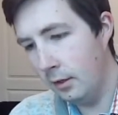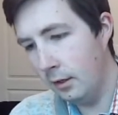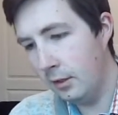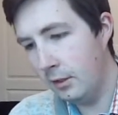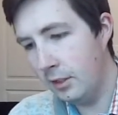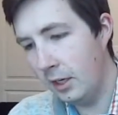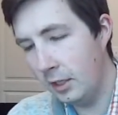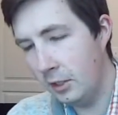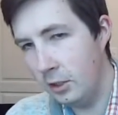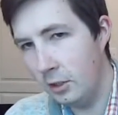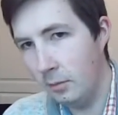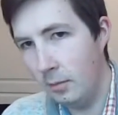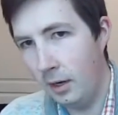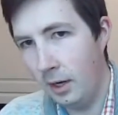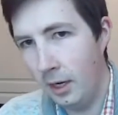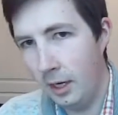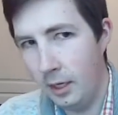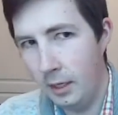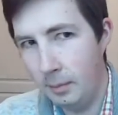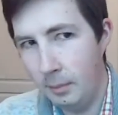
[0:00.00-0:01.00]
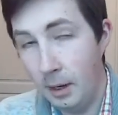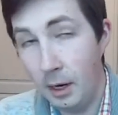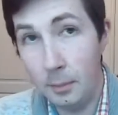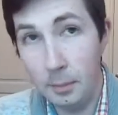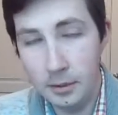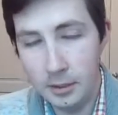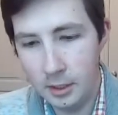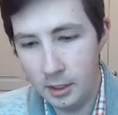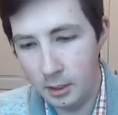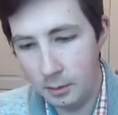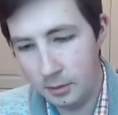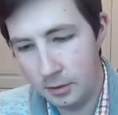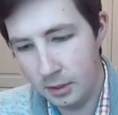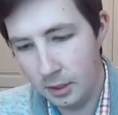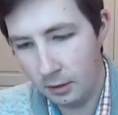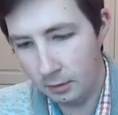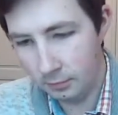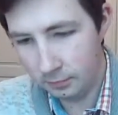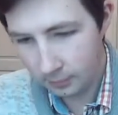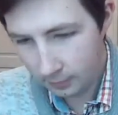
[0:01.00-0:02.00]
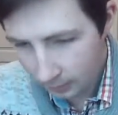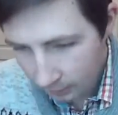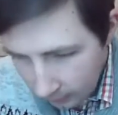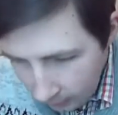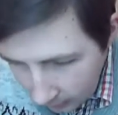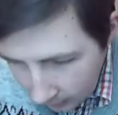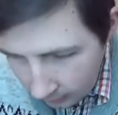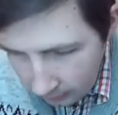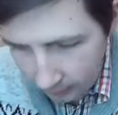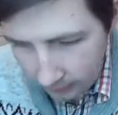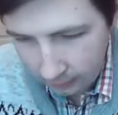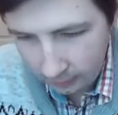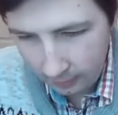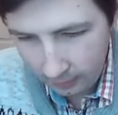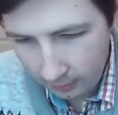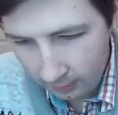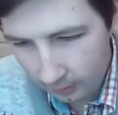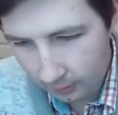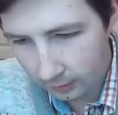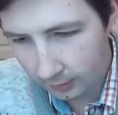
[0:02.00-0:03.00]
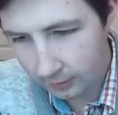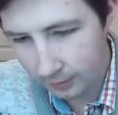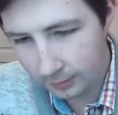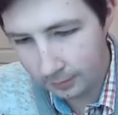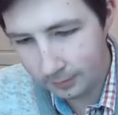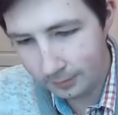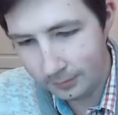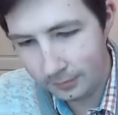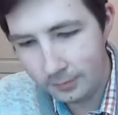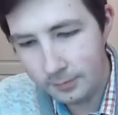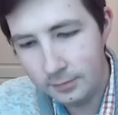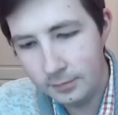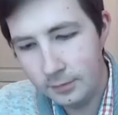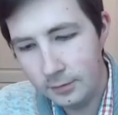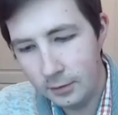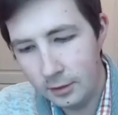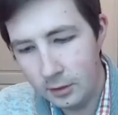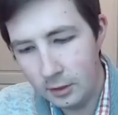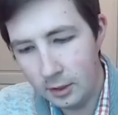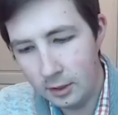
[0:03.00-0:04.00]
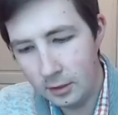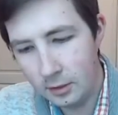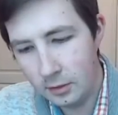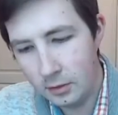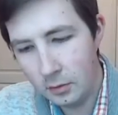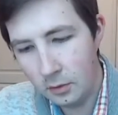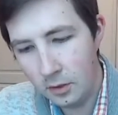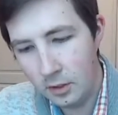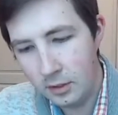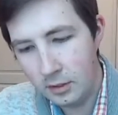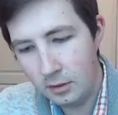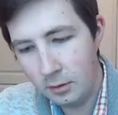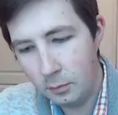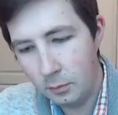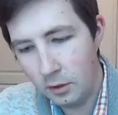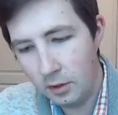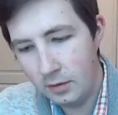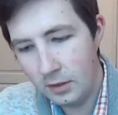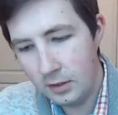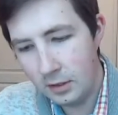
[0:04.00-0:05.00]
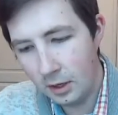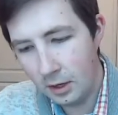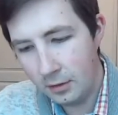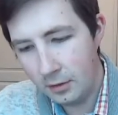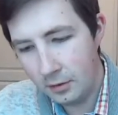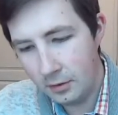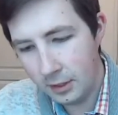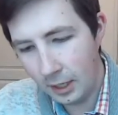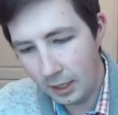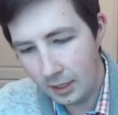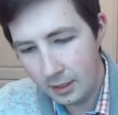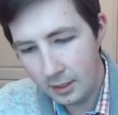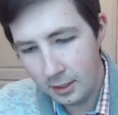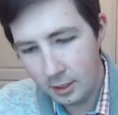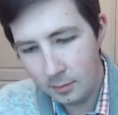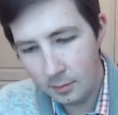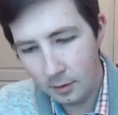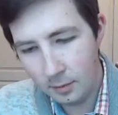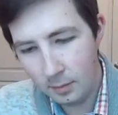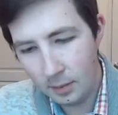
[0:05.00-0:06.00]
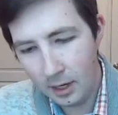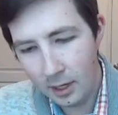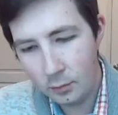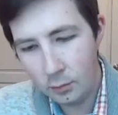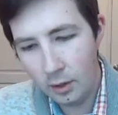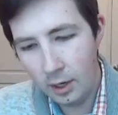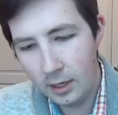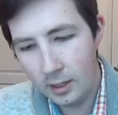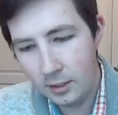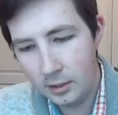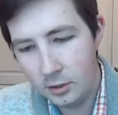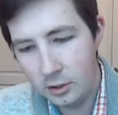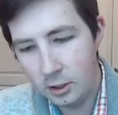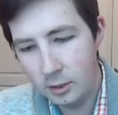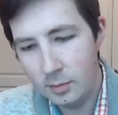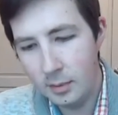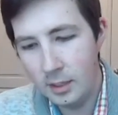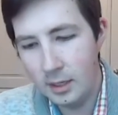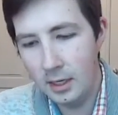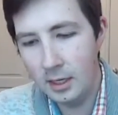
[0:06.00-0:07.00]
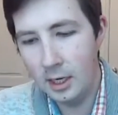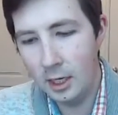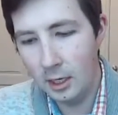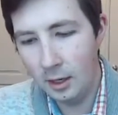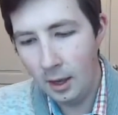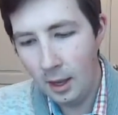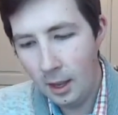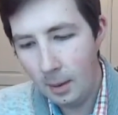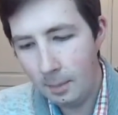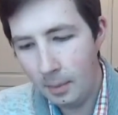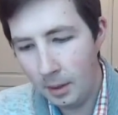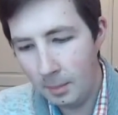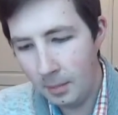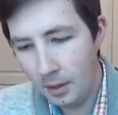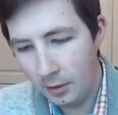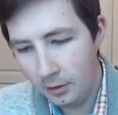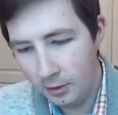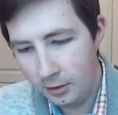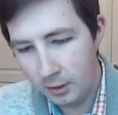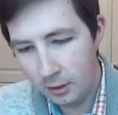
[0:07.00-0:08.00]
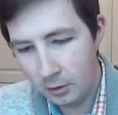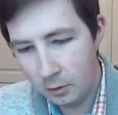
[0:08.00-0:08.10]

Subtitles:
section by Palpatine himself. Let's see. The stories of the previous authors ended, but my reign is just beginning. By melding the